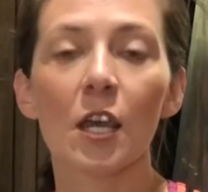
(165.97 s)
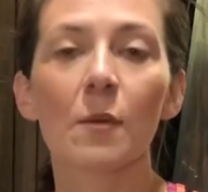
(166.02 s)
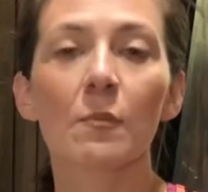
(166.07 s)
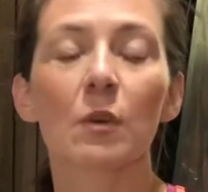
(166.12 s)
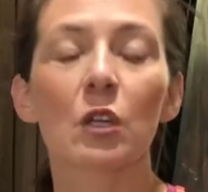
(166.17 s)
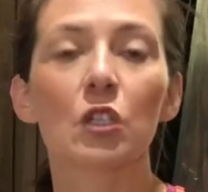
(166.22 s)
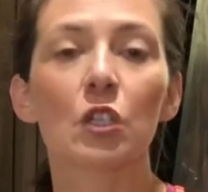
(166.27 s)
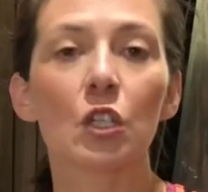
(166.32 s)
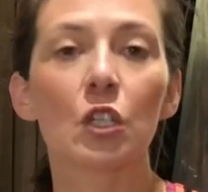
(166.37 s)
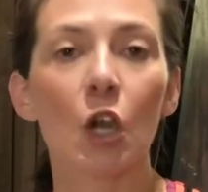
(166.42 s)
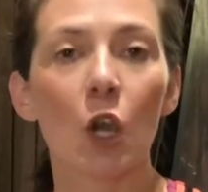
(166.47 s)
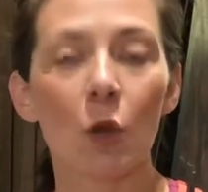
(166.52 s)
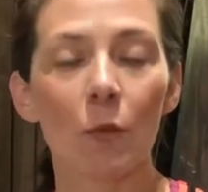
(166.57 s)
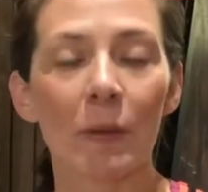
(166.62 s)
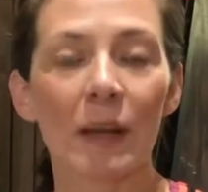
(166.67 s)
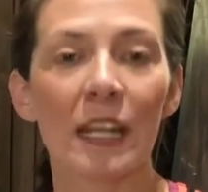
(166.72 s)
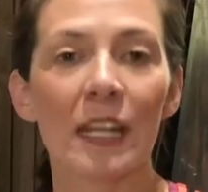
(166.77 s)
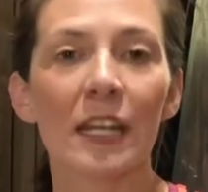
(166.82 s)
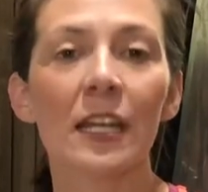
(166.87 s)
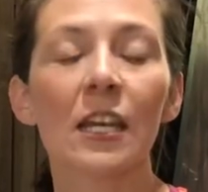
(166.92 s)
But
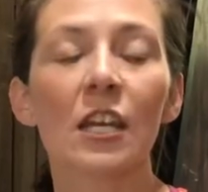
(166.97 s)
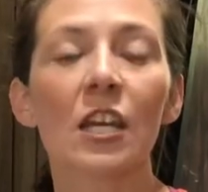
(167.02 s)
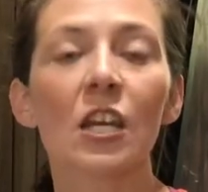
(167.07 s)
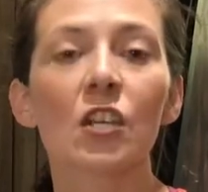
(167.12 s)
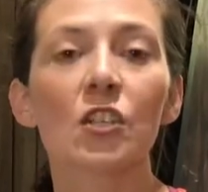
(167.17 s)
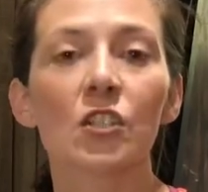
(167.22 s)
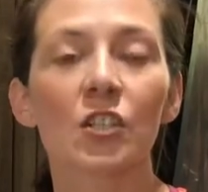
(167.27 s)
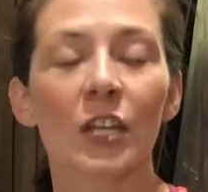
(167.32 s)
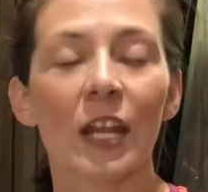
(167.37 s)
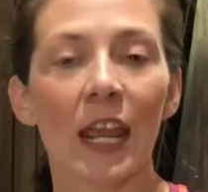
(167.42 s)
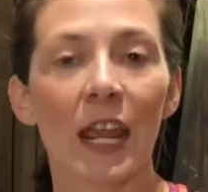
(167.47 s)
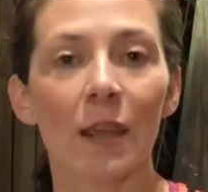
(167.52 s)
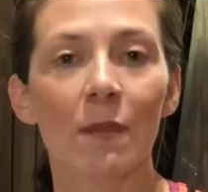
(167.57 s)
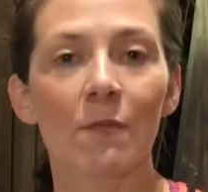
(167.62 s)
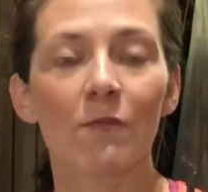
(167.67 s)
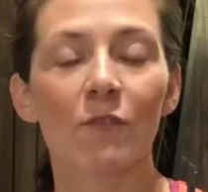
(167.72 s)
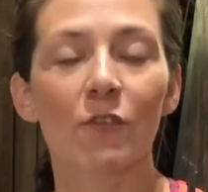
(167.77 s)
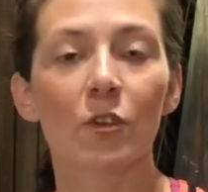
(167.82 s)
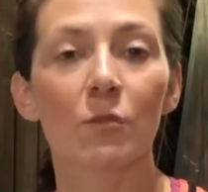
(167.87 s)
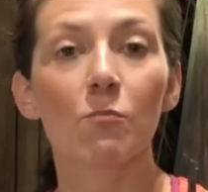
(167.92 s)
nobody should
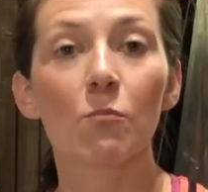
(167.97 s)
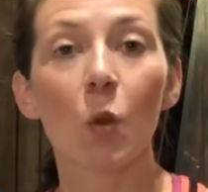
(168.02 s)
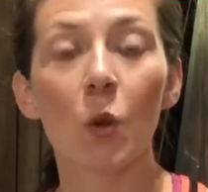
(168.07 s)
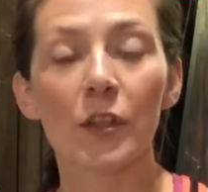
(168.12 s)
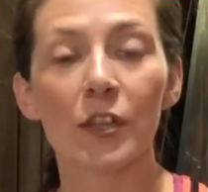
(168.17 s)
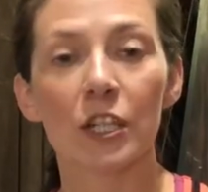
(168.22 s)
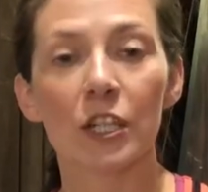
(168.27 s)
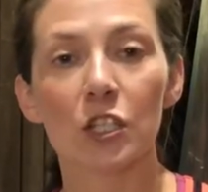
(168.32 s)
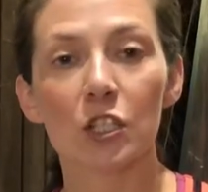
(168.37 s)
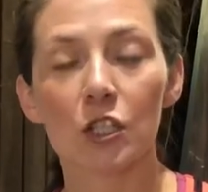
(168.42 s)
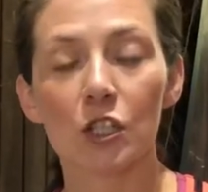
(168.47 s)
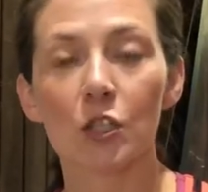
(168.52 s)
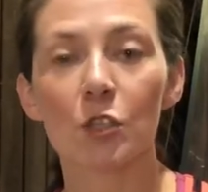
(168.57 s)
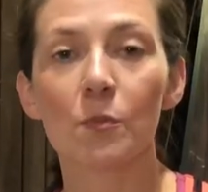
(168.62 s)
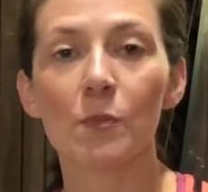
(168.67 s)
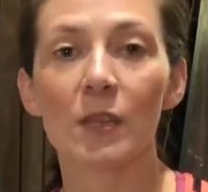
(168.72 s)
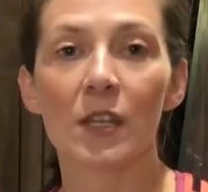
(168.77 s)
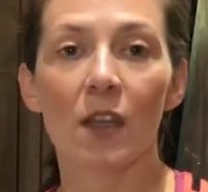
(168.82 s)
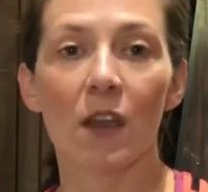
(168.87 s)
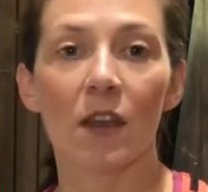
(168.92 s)
aim for more than 2
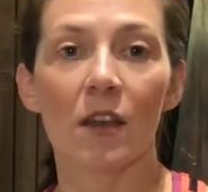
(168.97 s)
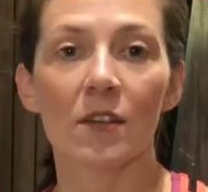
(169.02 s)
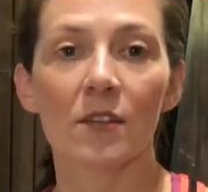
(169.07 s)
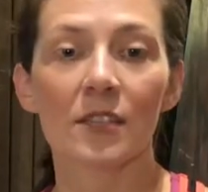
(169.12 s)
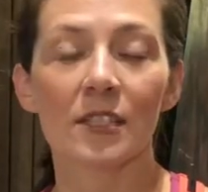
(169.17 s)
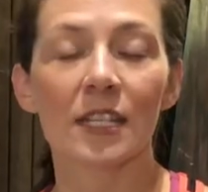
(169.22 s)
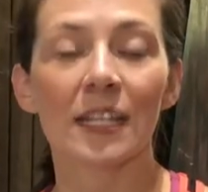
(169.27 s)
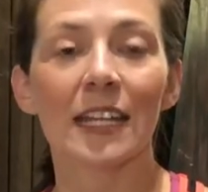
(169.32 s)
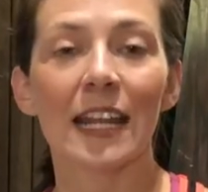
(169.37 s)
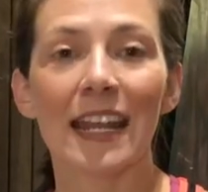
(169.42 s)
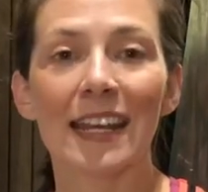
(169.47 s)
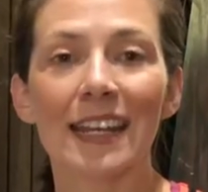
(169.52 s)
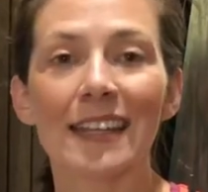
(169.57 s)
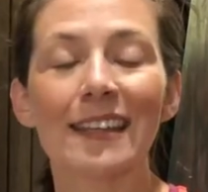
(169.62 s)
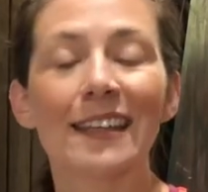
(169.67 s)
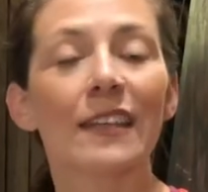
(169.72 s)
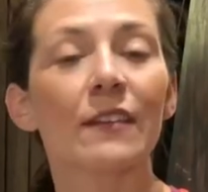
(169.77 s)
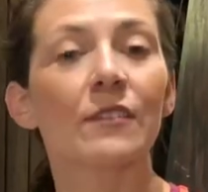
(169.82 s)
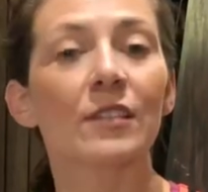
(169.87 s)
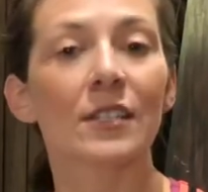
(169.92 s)
PRs in any
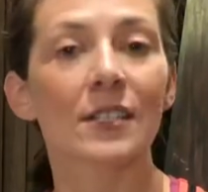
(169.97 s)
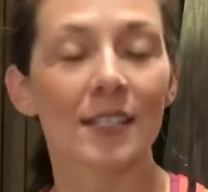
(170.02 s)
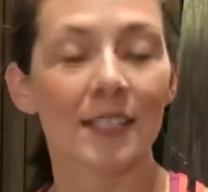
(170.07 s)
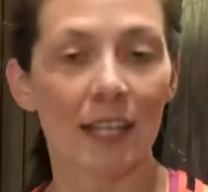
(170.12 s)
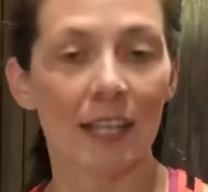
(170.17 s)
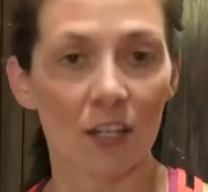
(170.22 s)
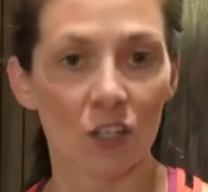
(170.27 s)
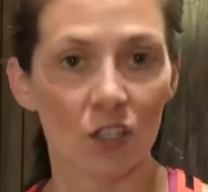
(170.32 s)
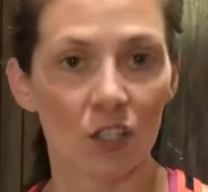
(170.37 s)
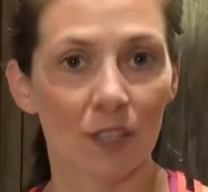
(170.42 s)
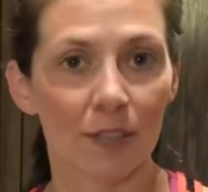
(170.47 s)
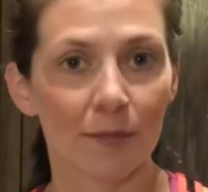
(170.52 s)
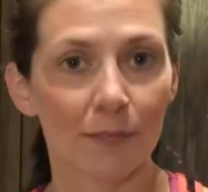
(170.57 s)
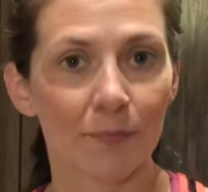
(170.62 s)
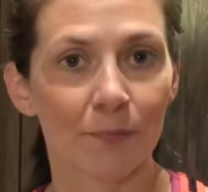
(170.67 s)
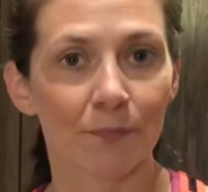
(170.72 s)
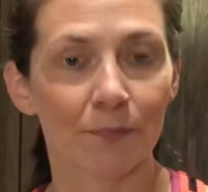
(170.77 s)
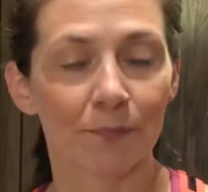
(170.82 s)
given session.